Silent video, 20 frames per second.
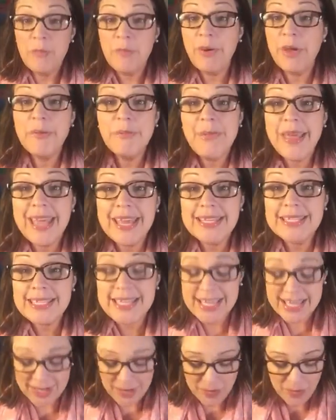But
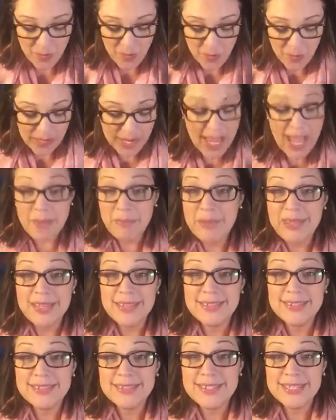Mandy, what
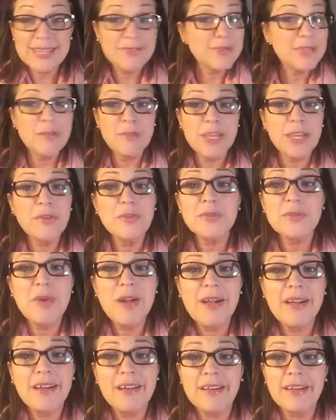happens if something goes
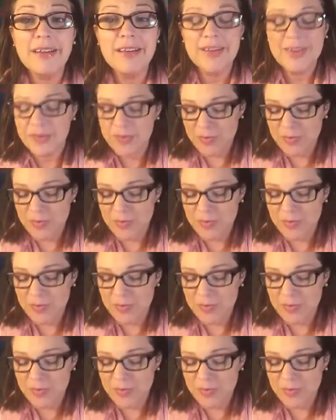wrong?